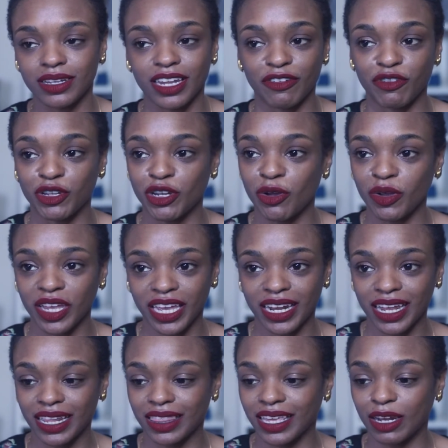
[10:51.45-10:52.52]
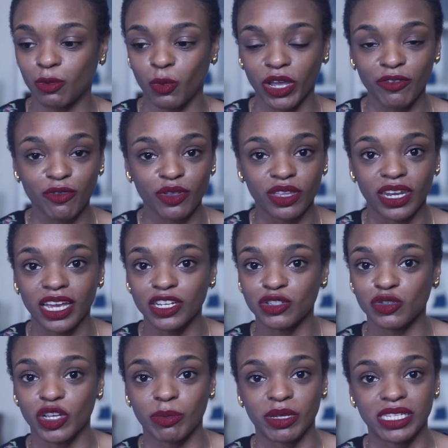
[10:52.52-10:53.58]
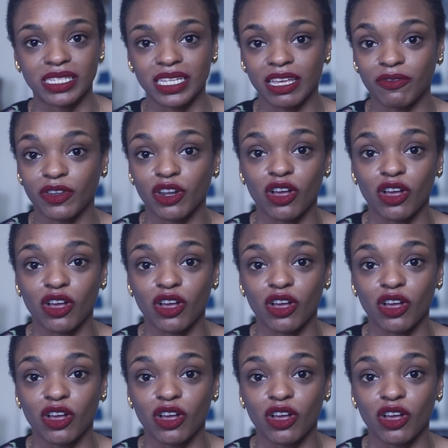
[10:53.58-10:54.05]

If you don't get it, then wait for the next dream and see if it